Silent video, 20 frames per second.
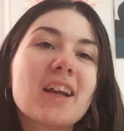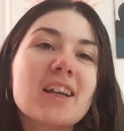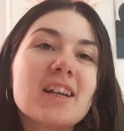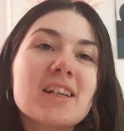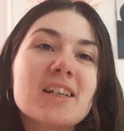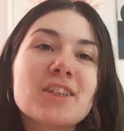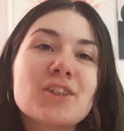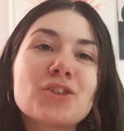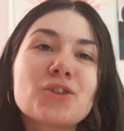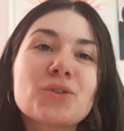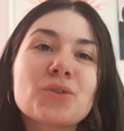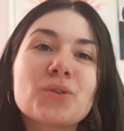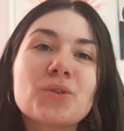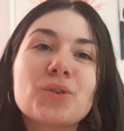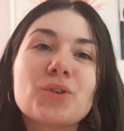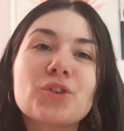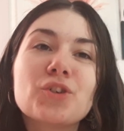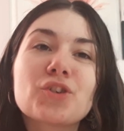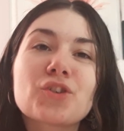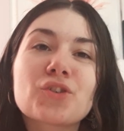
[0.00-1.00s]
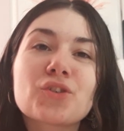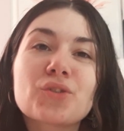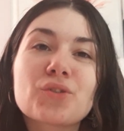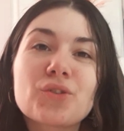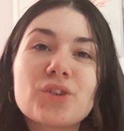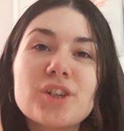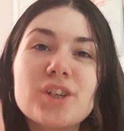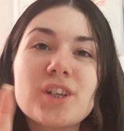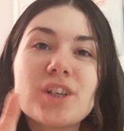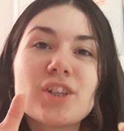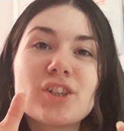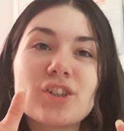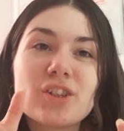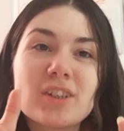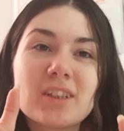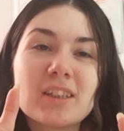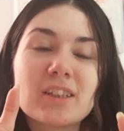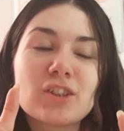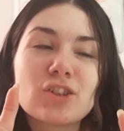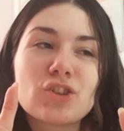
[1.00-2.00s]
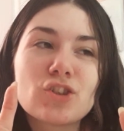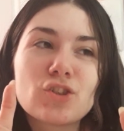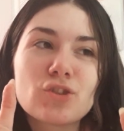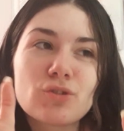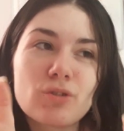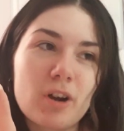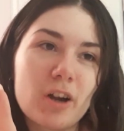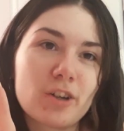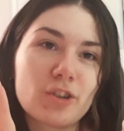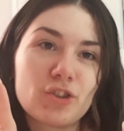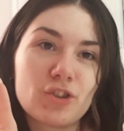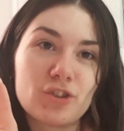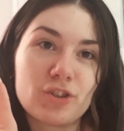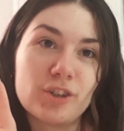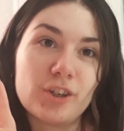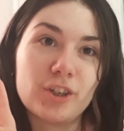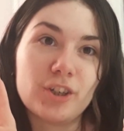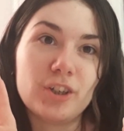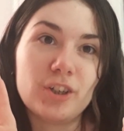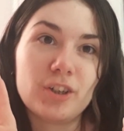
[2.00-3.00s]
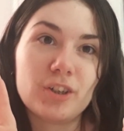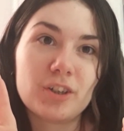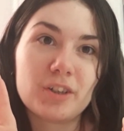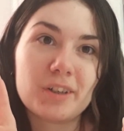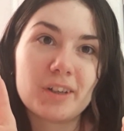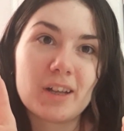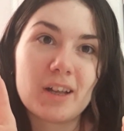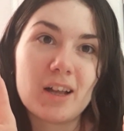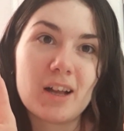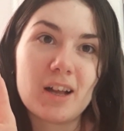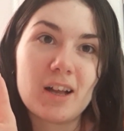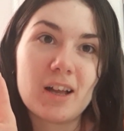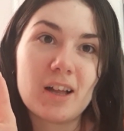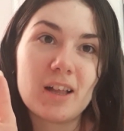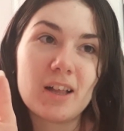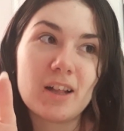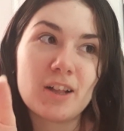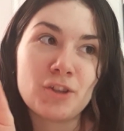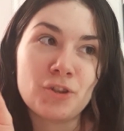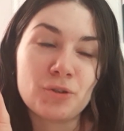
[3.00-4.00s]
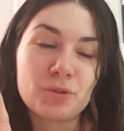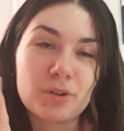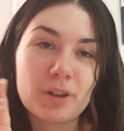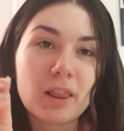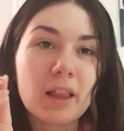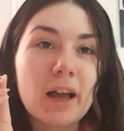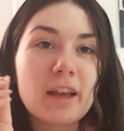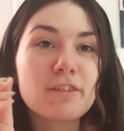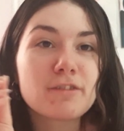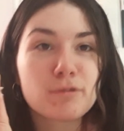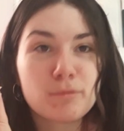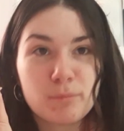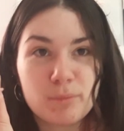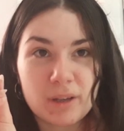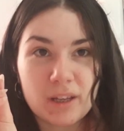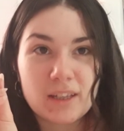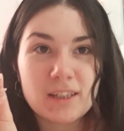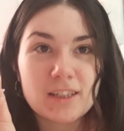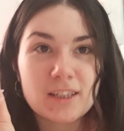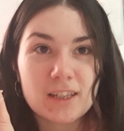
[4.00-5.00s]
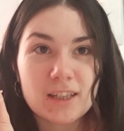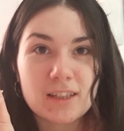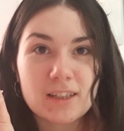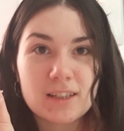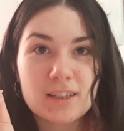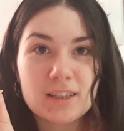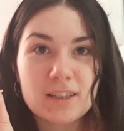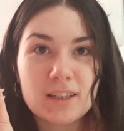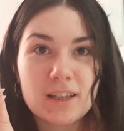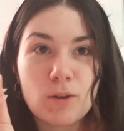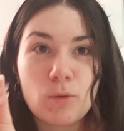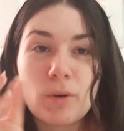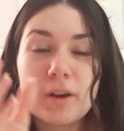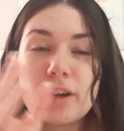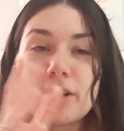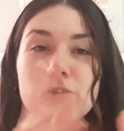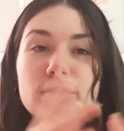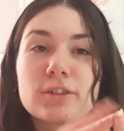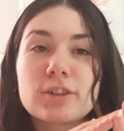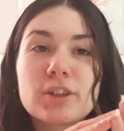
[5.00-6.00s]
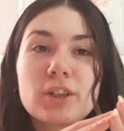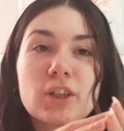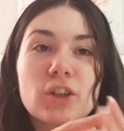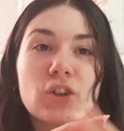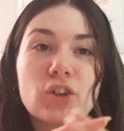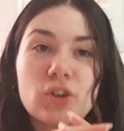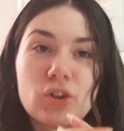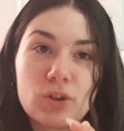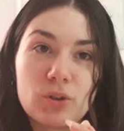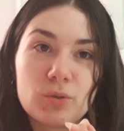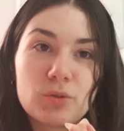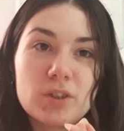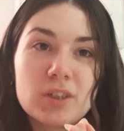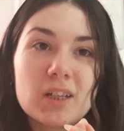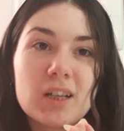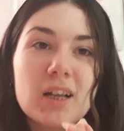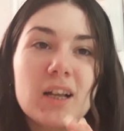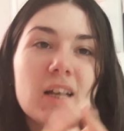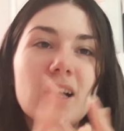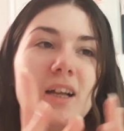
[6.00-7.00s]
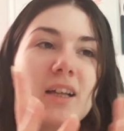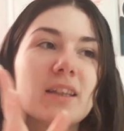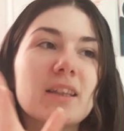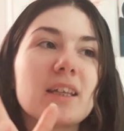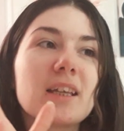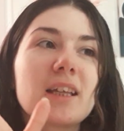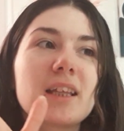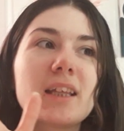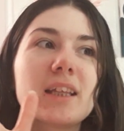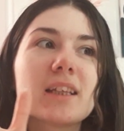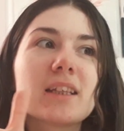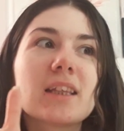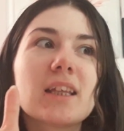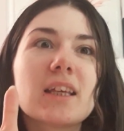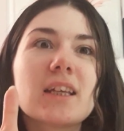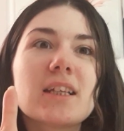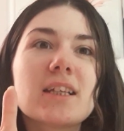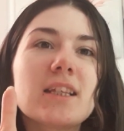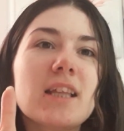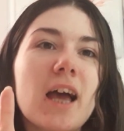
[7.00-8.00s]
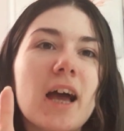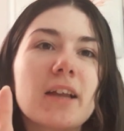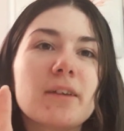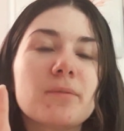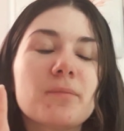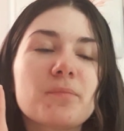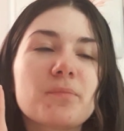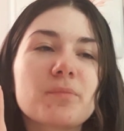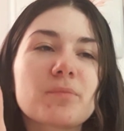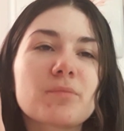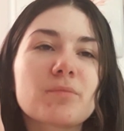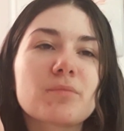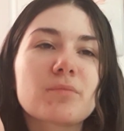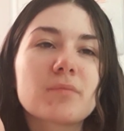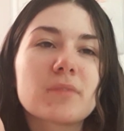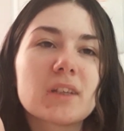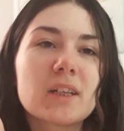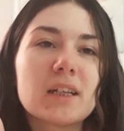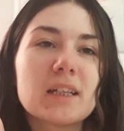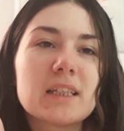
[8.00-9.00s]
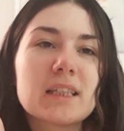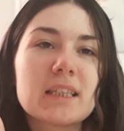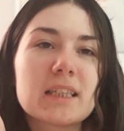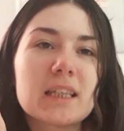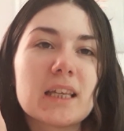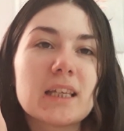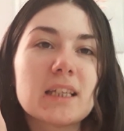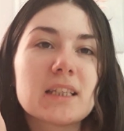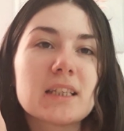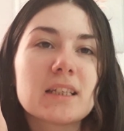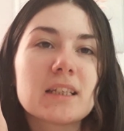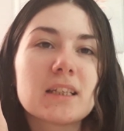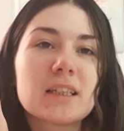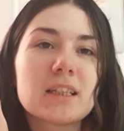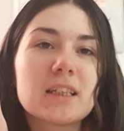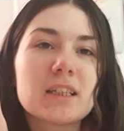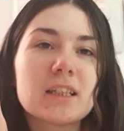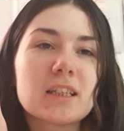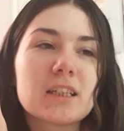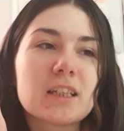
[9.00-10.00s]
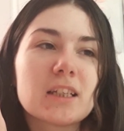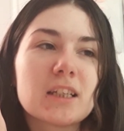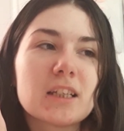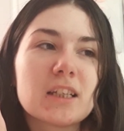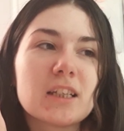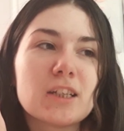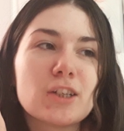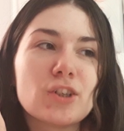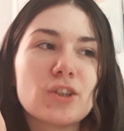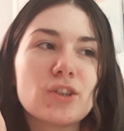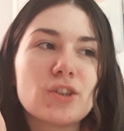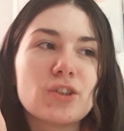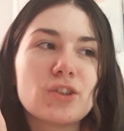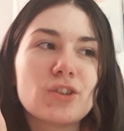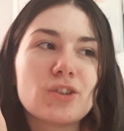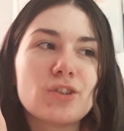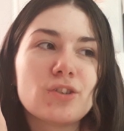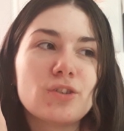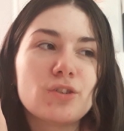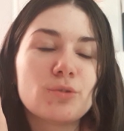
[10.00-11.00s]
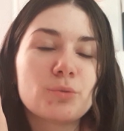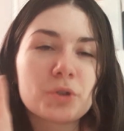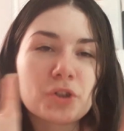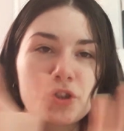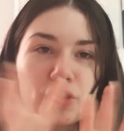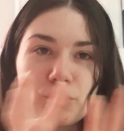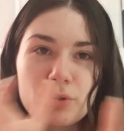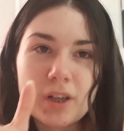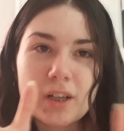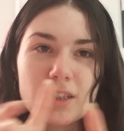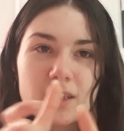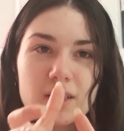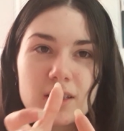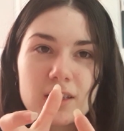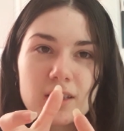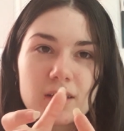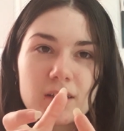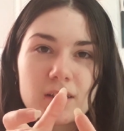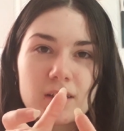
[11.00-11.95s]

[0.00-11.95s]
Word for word: is to restructure your life basis wherever he goes. Thing thing is that Satan restricts